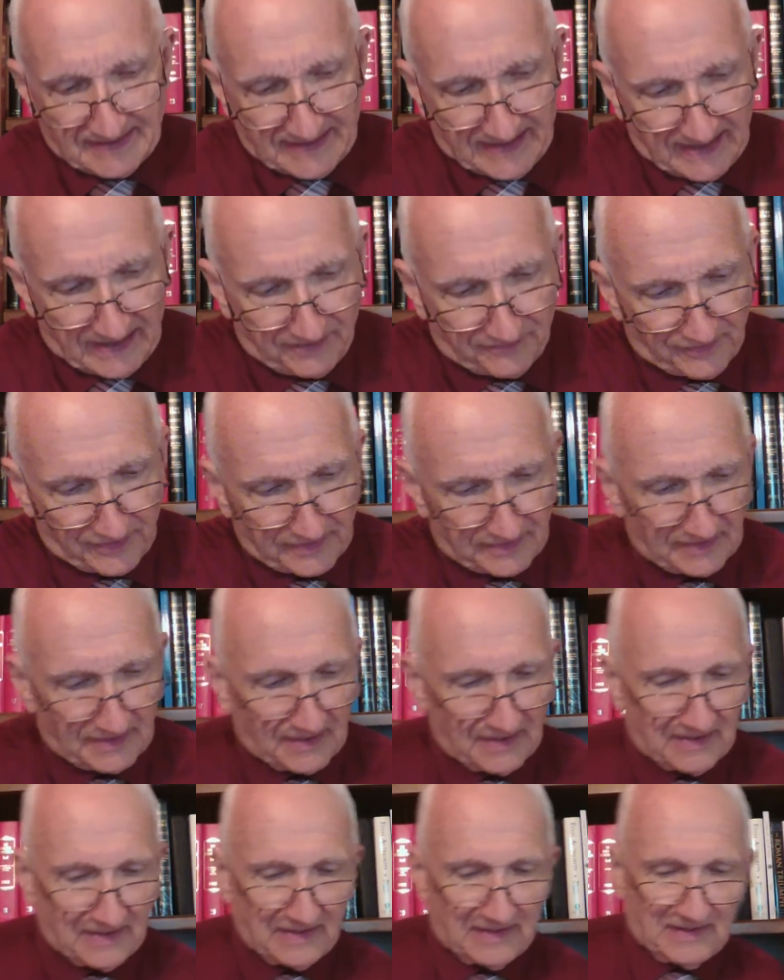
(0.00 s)
even
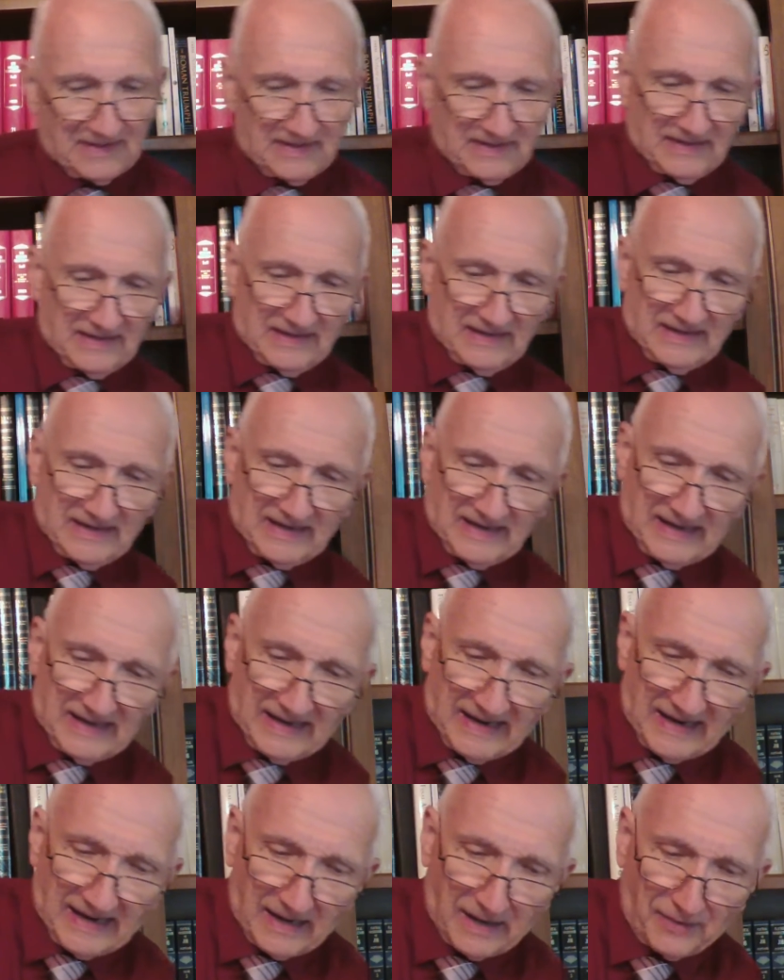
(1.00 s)

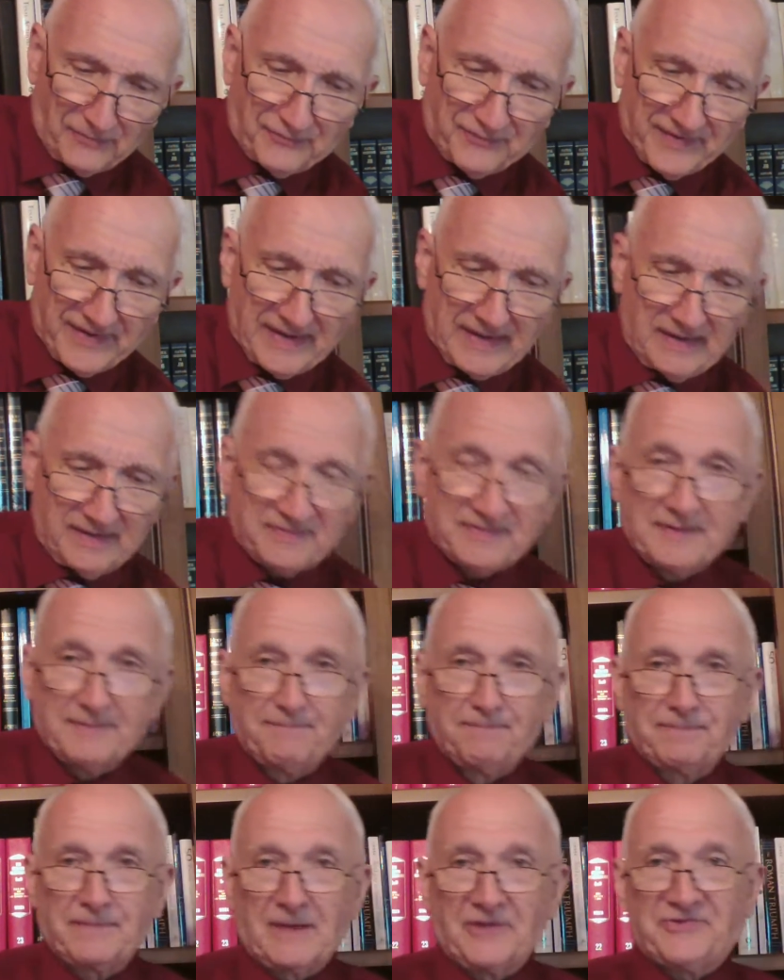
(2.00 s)
our faith.
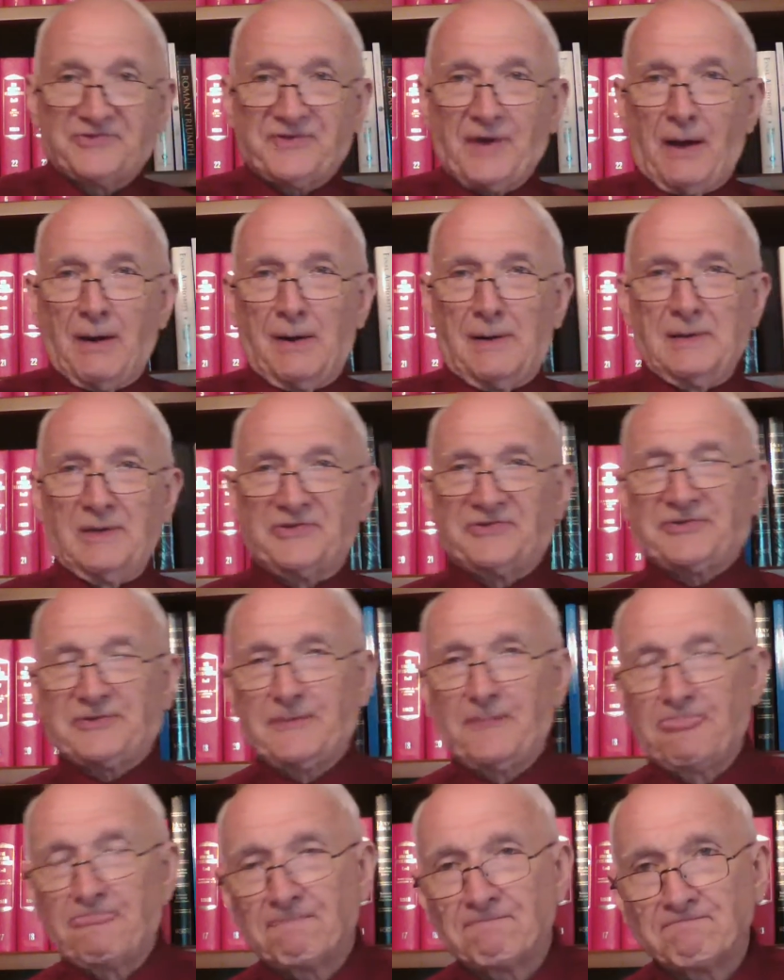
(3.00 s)

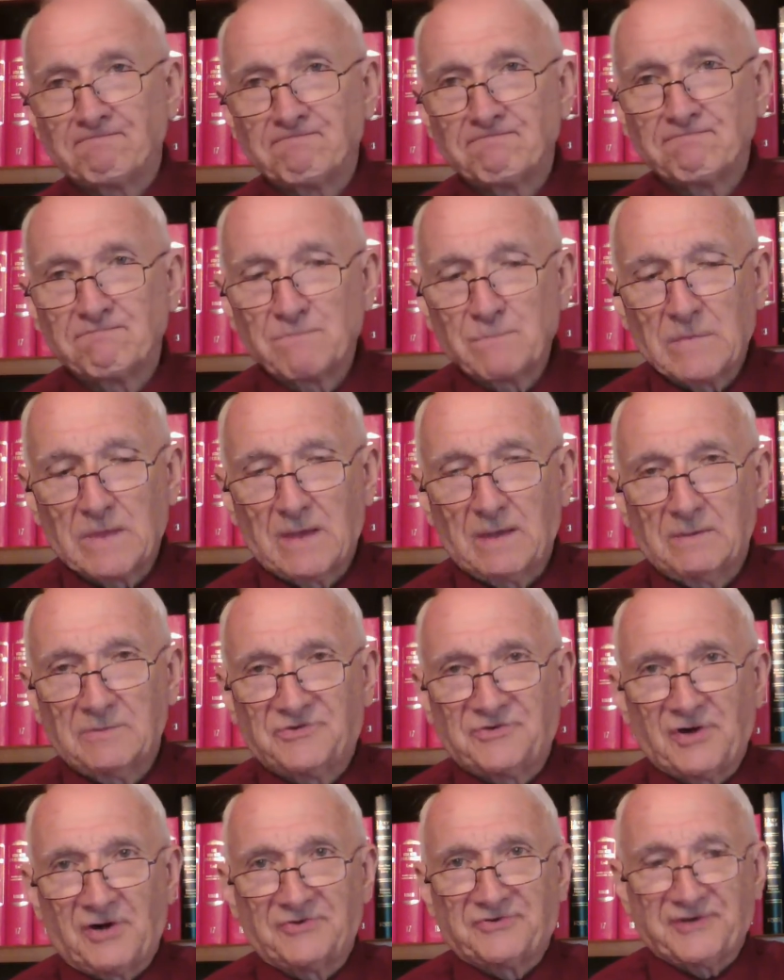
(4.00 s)
Sardis,
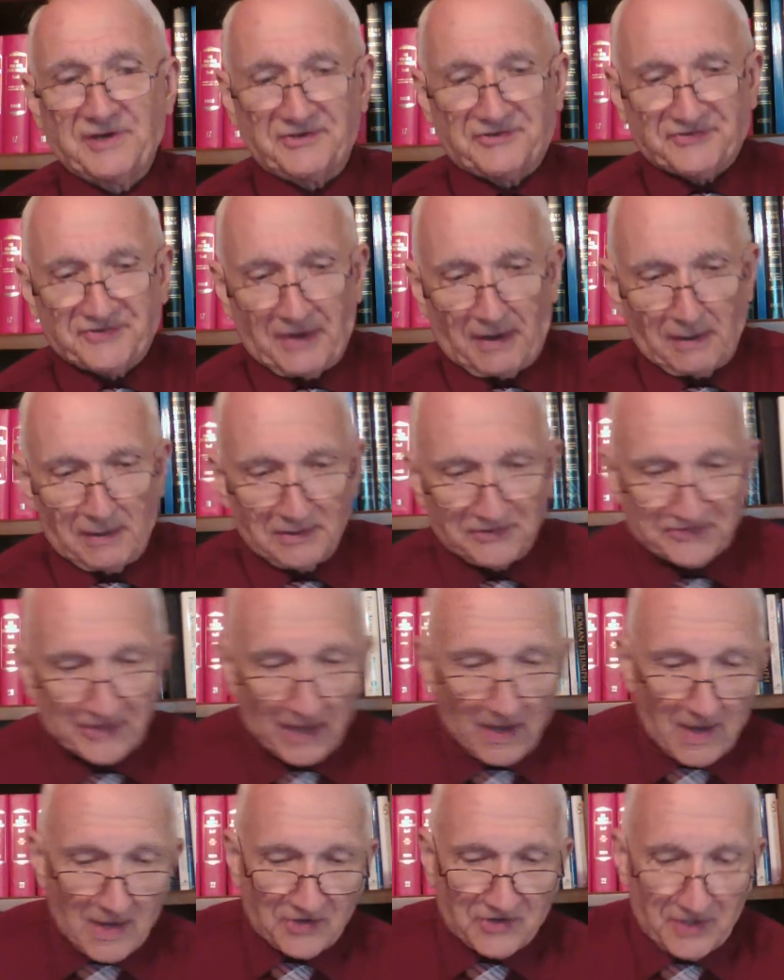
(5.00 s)
church at Sardis,
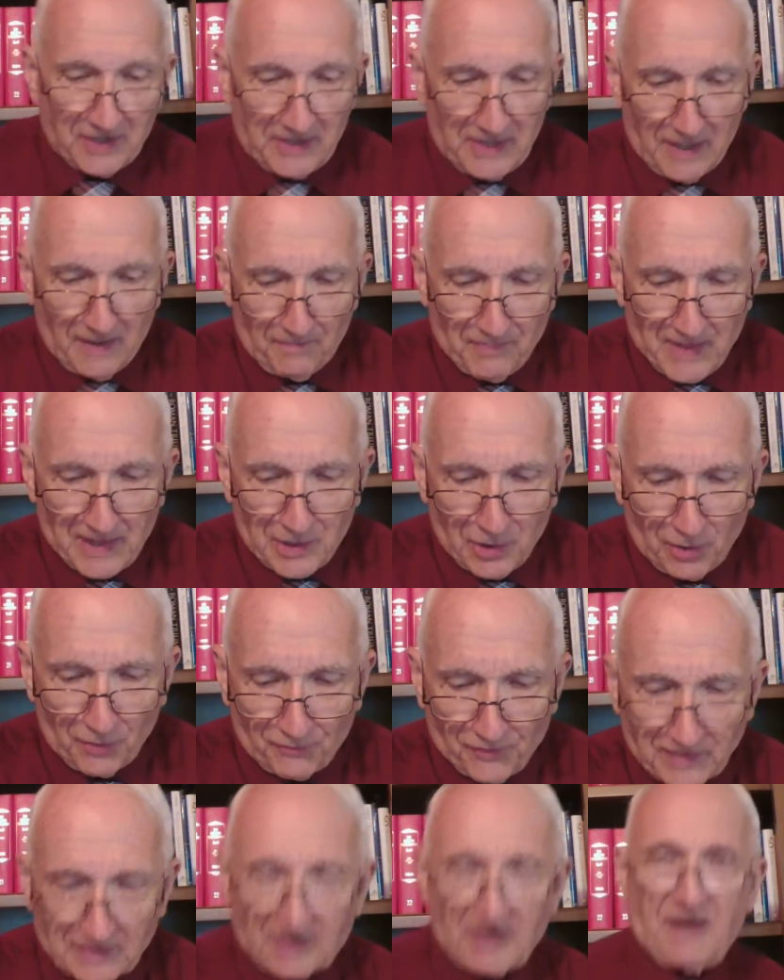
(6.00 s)
to him that
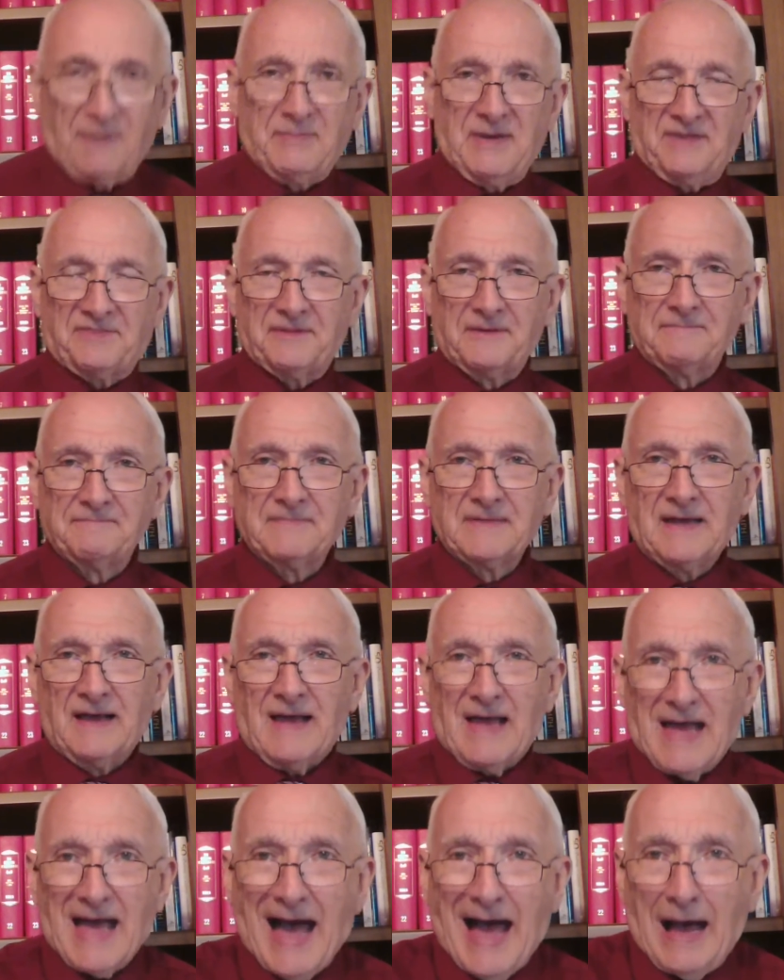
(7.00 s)
overcometh,
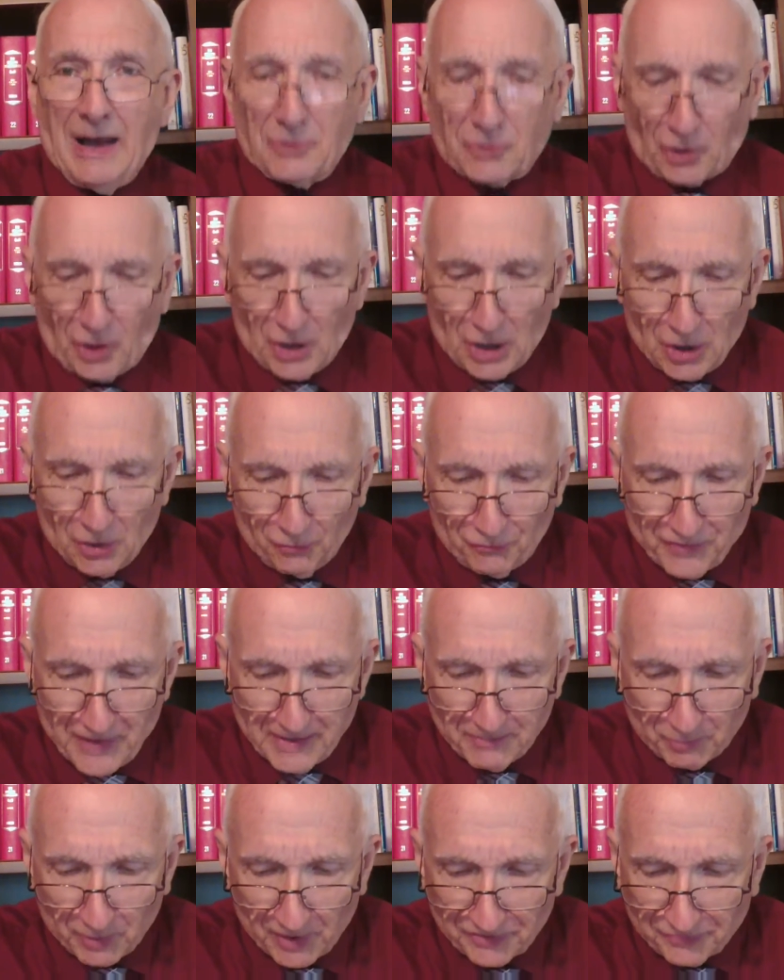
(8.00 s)
I'll clothe
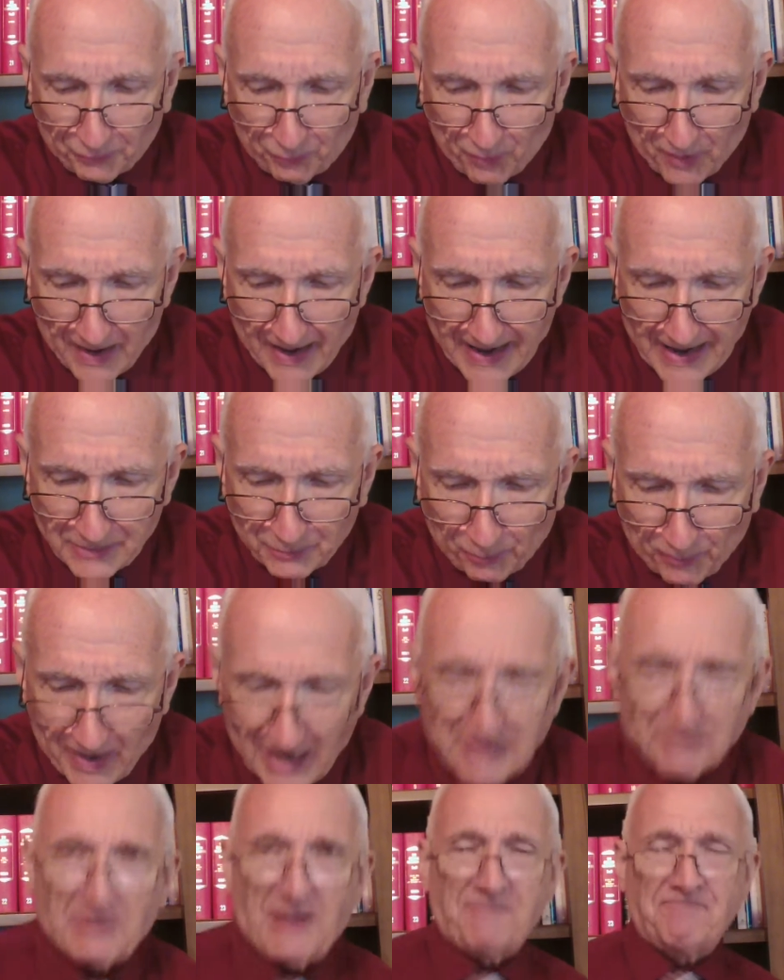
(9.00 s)
him with white
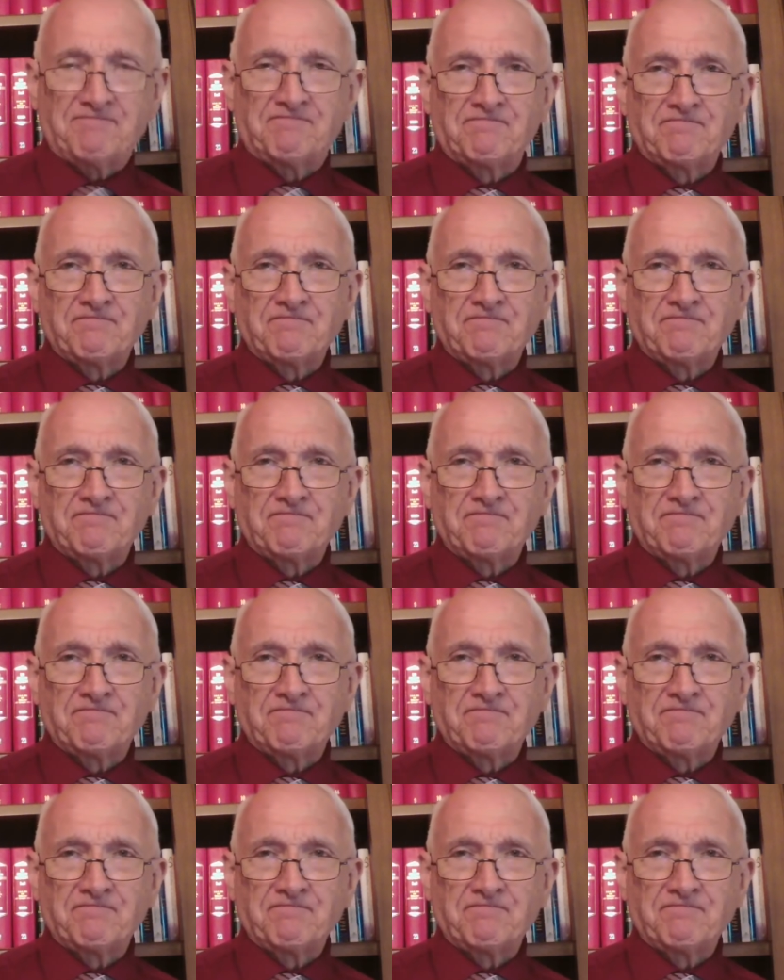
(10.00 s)
raiment.